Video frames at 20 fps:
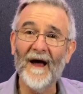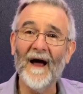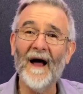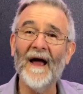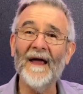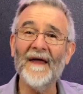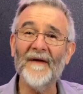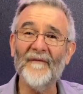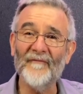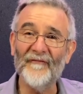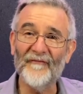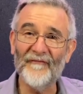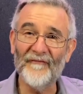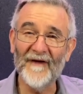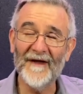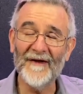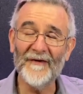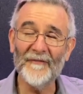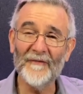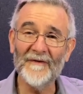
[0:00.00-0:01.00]
I am
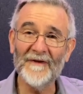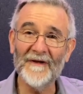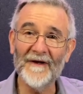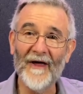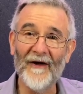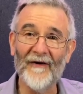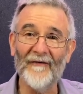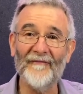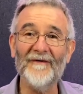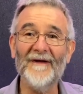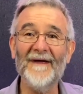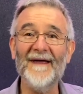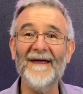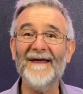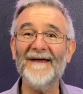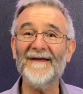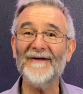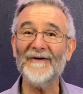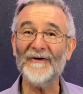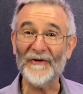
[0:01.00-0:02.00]
faint with love.
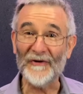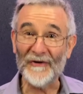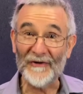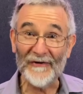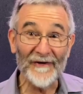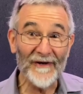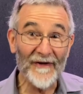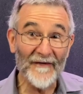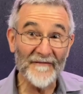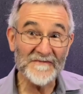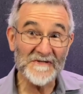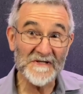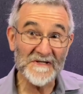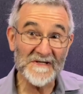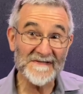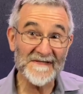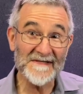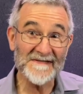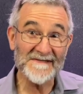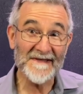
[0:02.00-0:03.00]
Do you love
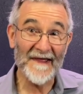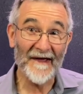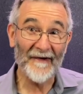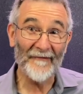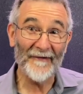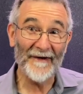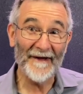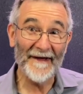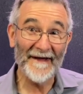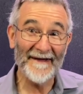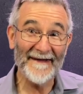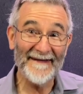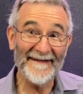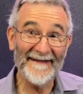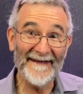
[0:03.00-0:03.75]
Jesus that way?